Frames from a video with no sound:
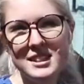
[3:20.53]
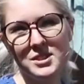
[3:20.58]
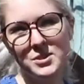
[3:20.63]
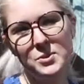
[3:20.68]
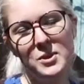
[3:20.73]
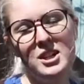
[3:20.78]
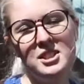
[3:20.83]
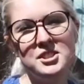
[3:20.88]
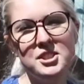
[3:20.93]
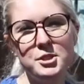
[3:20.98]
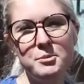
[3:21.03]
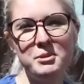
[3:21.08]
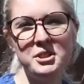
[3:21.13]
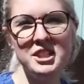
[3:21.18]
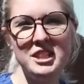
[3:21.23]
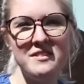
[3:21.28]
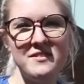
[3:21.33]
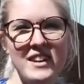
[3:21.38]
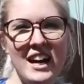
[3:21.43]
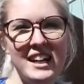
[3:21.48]
swans are
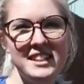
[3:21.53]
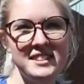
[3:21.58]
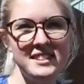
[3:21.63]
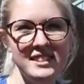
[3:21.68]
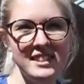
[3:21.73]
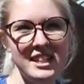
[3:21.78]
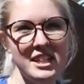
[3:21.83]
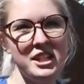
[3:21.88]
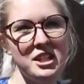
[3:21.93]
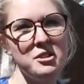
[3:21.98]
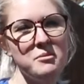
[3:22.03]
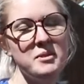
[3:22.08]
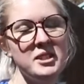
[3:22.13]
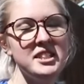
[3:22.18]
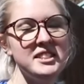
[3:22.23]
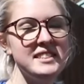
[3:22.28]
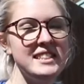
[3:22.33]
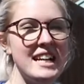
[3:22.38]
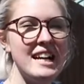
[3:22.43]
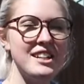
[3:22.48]
pretty fascinating because
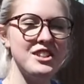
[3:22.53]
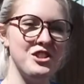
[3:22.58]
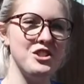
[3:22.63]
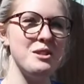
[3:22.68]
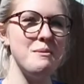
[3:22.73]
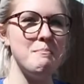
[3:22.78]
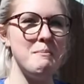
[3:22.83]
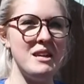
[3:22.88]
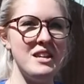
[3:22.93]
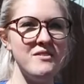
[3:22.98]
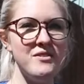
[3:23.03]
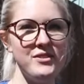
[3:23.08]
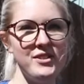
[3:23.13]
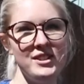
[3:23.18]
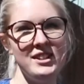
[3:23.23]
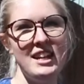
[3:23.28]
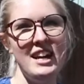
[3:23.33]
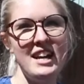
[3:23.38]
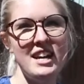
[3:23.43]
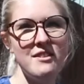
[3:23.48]
they actually mate for
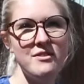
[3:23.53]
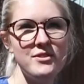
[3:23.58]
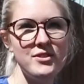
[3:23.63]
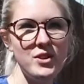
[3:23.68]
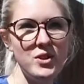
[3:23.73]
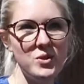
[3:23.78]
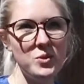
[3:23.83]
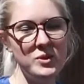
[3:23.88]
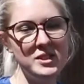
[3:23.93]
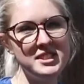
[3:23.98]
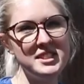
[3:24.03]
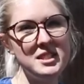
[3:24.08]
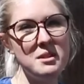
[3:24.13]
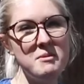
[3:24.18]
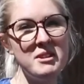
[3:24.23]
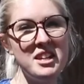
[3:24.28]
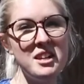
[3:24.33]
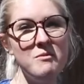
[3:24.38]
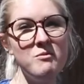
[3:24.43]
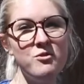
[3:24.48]
life. Once they
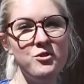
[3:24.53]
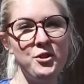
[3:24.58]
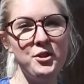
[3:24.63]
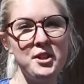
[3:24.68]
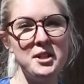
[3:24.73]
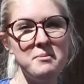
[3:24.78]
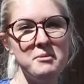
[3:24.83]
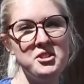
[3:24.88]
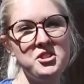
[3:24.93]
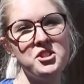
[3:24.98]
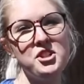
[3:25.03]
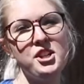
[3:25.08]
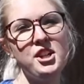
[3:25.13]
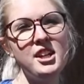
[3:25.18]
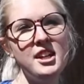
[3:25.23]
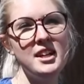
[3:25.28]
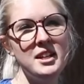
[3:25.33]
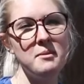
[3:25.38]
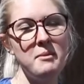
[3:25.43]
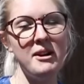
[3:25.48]
become fully mature
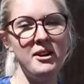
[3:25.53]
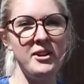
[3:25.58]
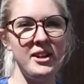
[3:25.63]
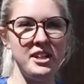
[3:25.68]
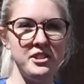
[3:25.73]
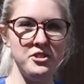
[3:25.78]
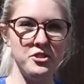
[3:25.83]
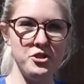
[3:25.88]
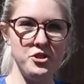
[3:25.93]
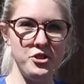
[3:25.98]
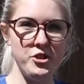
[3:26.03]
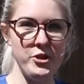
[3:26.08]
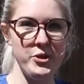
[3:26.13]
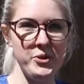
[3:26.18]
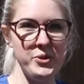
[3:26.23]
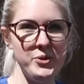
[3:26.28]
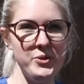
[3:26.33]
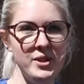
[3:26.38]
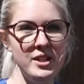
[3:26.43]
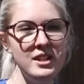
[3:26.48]
at about age
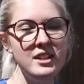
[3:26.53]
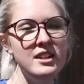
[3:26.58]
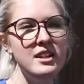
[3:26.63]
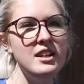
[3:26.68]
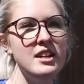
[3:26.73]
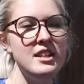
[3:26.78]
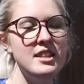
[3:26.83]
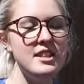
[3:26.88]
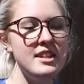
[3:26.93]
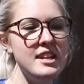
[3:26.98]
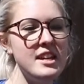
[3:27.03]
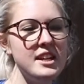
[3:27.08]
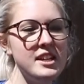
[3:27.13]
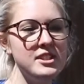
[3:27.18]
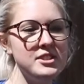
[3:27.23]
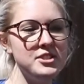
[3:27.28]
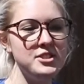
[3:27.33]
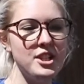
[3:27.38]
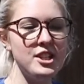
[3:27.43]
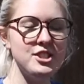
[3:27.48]
2, they
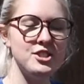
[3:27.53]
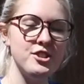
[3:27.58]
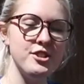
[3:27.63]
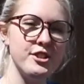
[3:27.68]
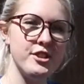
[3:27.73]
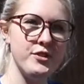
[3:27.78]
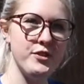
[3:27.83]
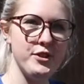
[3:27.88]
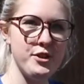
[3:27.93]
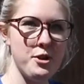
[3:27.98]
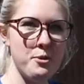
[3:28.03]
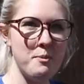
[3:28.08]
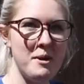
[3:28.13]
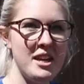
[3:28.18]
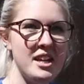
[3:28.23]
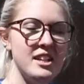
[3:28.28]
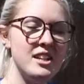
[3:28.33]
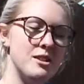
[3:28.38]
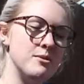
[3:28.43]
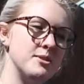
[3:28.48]
start to look for their
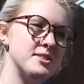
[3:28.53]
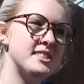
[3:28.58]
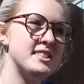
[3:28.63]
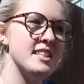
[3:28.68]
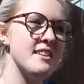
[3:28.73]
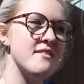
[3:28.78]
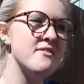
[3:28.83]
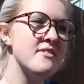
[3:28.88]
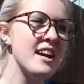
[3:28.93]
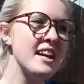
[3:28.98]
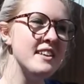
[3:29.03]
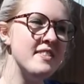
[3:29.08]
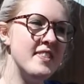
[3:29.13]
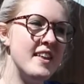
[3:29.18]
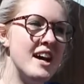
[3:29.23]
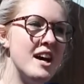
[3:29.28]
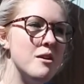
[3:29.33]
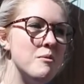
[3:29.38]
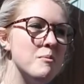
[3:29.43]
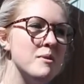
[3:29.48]
mate, and once they find
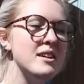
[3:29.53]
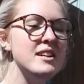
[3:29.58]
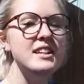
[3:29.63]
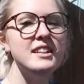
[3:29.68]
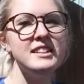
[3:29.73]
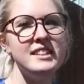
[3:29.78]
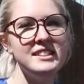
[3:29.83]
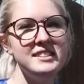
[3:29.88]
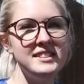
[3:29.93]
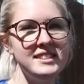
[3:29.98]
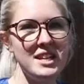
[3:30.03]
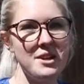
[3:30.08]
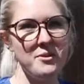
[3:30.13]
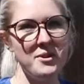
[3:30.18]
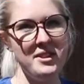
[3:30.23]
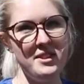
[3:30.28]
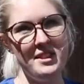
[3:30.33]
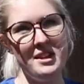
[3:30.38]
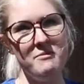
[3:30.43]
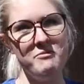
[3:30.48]
them, they stay
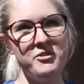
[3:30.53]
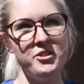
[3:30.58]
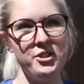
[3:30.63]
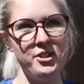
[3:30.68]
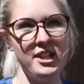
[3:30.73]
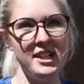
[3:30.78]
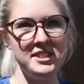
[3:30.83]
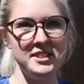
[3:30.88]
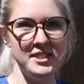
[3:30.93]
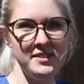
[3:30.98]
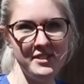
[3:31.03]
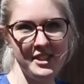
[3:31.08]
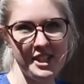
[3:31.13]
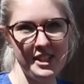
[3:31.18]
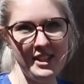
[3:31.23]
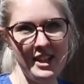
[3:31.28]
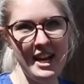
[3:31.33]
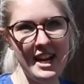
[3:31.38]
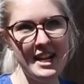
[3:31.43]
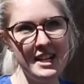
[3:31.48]
with them for the rest of their
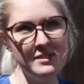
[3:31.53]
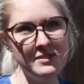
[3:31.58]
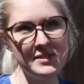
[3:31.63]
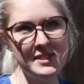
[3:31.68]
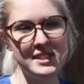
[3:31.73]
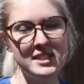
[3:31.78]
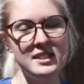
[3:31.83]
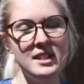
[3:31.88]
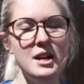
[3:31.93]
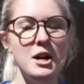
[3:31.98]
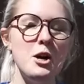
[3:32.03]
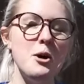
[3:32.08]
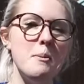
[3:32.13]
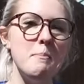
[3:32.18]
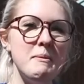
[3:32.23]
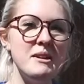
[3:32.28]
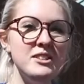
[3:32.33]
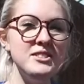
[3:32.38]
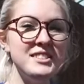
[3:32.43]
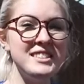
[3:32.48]
lives.
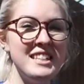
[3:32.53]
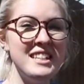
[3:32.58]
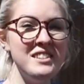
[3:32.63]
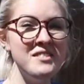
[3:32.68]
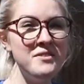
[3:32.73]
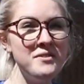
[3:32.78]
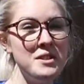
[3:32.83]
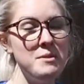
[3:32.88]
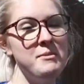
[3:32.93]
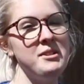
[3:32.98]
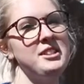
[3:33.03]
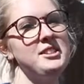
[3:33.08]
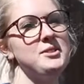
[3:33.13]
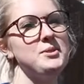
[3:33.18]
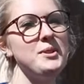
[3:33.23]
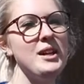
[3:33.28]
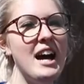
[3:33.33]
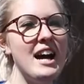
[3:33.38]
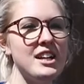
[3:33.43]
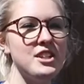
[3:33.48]
Males and females
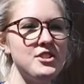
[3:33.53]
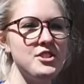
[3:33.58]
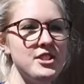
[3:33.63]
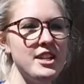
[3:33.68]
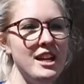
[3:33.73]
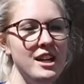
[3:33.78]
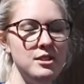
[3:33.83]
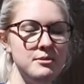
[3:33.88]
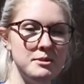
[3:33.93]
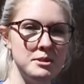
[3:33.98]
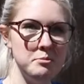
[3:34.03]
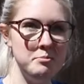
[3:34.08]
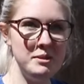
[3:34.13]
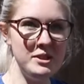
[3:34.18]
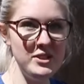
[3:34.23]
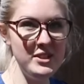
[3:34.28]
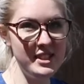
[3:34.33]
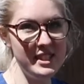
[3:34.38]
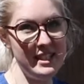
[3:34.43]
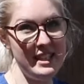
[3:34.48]
will actually help to
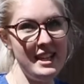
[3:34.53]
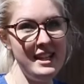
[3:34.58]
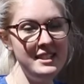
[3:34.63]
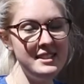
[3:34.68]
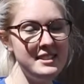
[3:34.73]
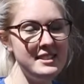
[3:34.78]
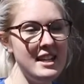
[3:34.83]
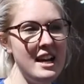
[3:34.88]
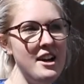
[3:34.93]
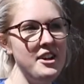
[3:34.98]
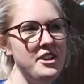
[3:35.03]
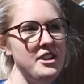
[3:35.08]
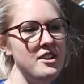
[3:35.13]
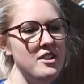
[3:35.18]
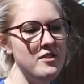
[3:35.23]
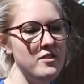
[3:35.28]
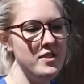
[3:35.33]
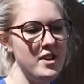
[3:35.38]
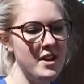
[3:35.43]
build the nest out of